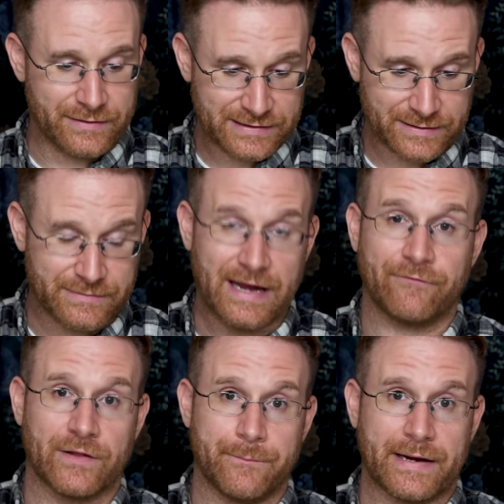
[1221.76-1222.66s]
This I'm
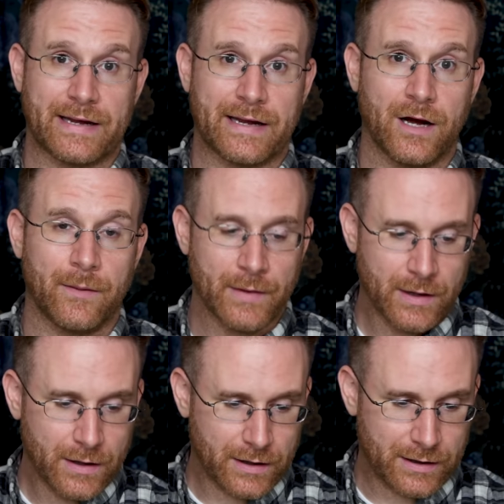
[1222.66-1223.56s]
definitely picking up.
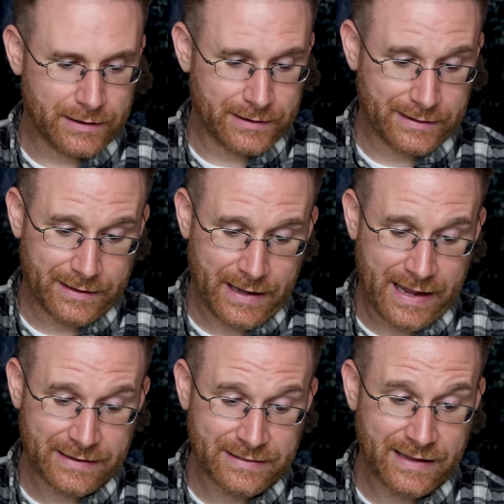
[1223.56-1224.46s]

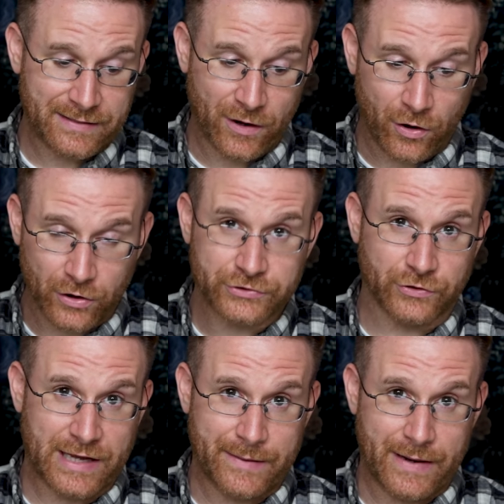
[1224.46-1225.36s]
And then they
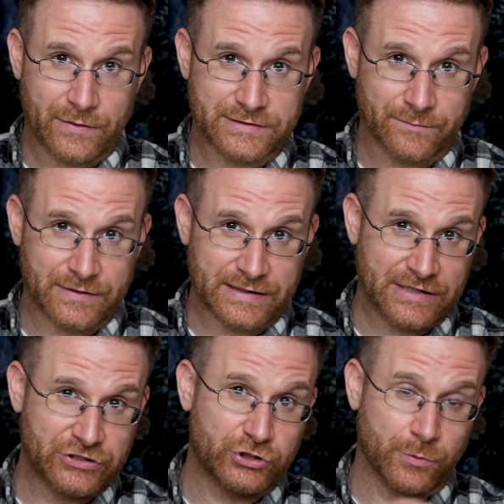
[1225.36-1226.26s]
also came out with something
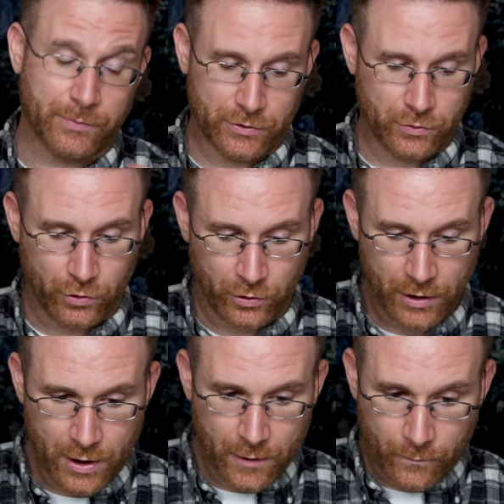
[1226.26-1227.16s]
that's super
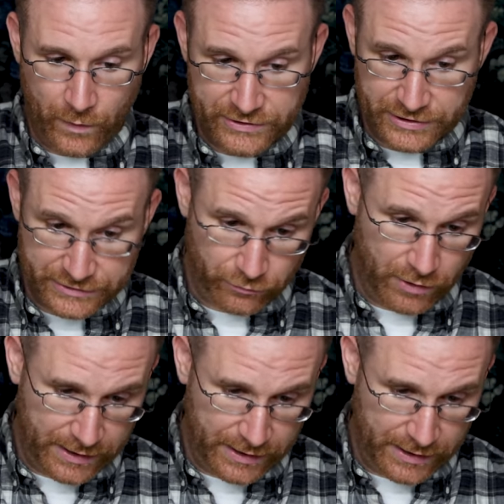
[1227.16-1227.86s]
cool, which is the